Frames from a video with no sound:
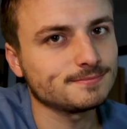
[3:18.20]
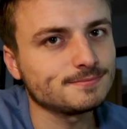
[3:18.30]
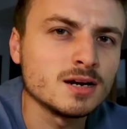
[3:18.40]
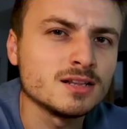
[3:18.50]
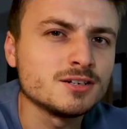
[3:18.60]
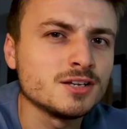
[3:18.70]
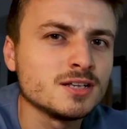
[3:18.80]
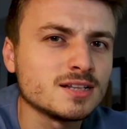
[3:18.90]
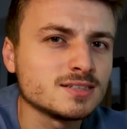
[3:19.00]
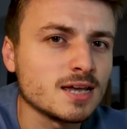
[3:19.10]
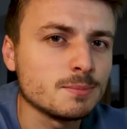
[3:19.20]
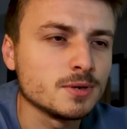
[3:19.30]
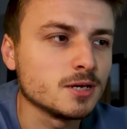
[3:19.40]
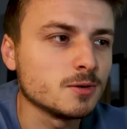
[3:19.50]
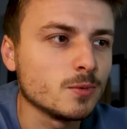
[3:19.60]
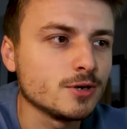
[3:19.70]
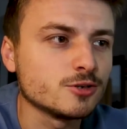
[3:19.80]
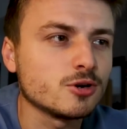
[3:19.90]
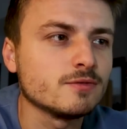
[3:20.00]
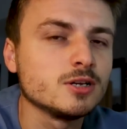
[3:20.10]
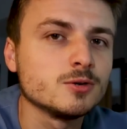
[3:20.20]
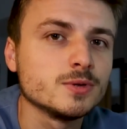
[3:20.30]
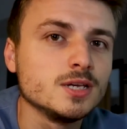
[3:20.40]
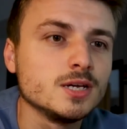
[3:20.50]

Another thing that is happening when you're traveling with